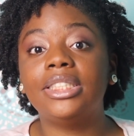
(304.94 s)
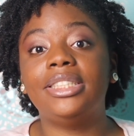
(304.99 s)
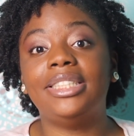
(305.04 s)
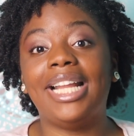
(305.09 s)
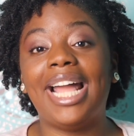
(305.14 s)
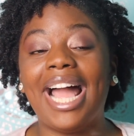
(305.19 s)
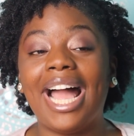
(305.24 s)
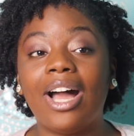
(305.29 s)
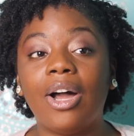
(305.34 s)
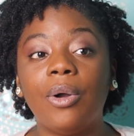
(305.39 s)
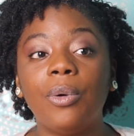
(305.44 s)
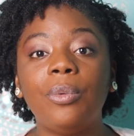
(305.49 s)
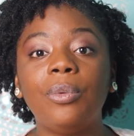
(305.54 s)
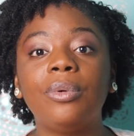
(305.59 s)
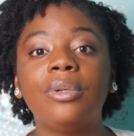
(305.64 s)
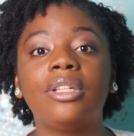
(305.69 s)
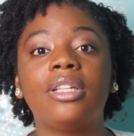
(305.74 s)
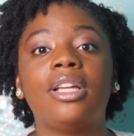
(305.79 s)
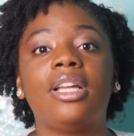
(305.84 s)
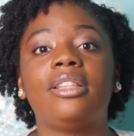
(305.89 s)

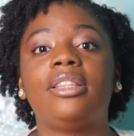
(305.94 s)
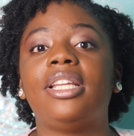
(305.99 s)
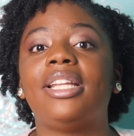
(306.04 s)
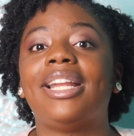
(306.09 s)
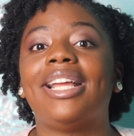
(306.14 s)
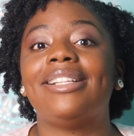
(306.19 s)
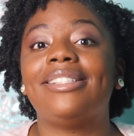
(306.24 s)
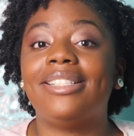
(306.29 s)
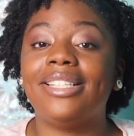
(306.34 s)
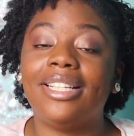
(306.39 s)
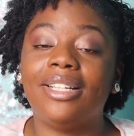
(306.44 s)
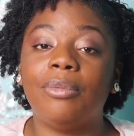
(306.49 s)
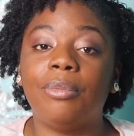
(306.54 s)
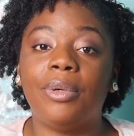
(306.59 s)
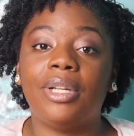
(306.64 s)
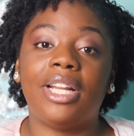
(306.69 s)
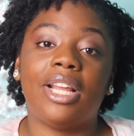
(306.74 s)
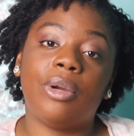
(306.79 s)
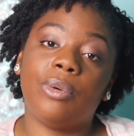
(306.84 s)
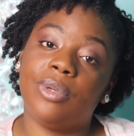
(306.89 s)
now than I did
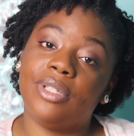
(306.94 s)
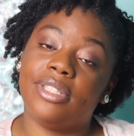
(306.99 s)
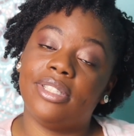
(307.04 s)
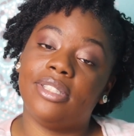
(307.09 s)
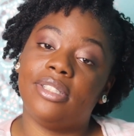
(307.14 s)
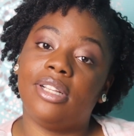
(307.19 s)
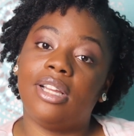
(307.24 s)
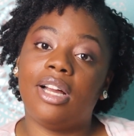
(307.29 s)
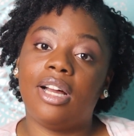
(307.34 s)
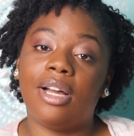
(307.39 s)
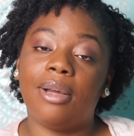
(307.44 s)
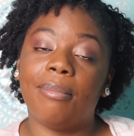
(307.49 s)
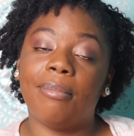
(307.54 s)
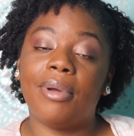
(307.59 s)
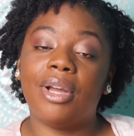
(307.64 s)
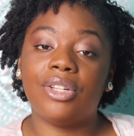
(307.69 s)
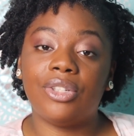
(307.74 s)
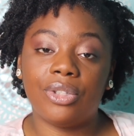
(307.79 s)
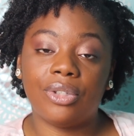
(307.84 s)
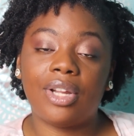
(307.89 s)
when I was in
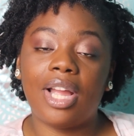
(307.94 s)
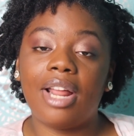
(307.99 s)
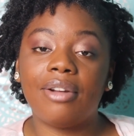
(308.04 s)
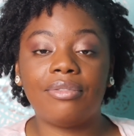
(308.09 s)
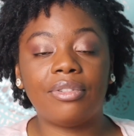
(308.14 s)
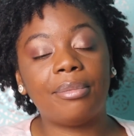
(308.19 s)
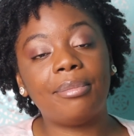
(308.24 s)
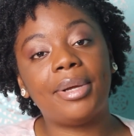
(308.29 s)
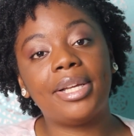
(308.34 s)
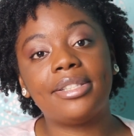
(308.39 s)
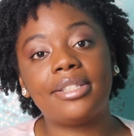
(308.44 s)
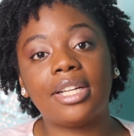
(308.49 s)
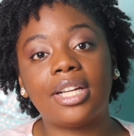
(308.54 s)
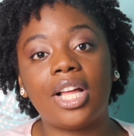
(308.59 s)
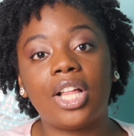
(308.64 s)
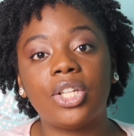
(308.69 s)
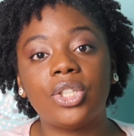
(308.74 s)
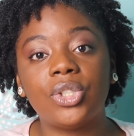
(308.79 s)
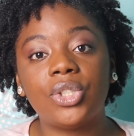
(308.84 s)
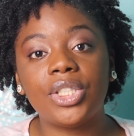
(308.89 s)
undergrad for my
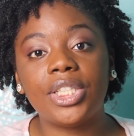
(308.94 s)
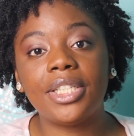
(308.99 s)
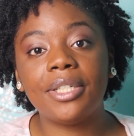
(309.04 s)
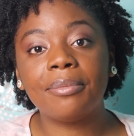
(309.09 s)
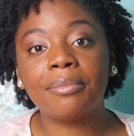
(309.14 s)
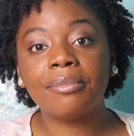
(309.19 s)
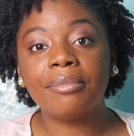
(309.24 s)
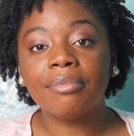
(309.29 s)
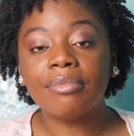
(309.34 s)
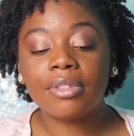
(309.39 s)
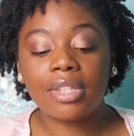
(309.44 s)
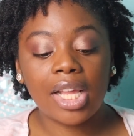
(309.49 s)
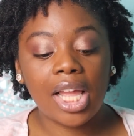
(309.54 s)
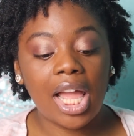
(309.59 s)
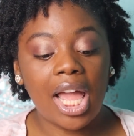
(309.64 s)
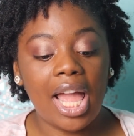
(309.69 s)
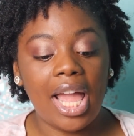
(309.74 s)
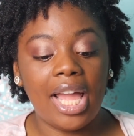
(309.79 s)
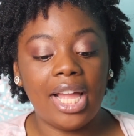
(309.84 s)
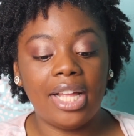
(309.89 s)
psychology,
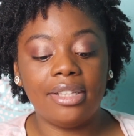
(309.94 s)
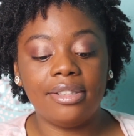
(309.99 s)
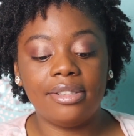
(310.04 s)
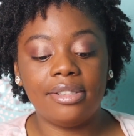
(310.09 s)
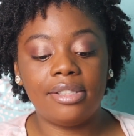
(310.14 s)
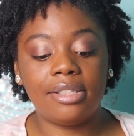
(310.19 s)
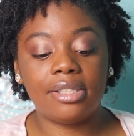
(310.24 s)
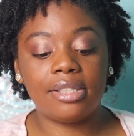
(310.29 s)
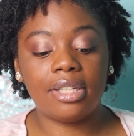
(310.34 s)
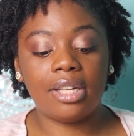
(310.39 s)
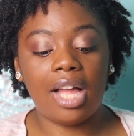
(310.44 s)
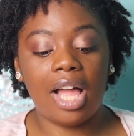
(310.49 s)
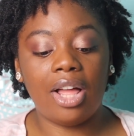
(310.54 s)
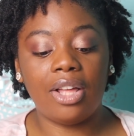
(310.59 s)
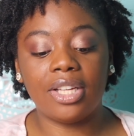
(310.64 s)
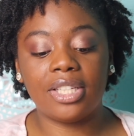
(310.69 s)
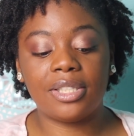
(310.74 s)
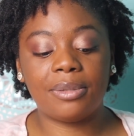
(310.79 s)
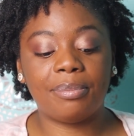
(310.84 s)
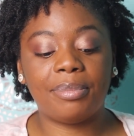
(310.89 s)
and
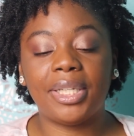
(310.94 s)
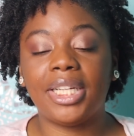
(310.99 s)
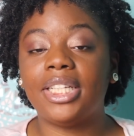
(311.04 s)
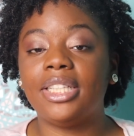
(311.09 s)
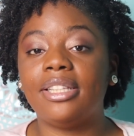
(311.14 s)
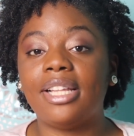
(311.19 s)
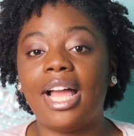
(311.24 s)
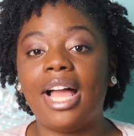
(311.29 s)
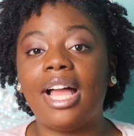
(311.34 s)
I'll explain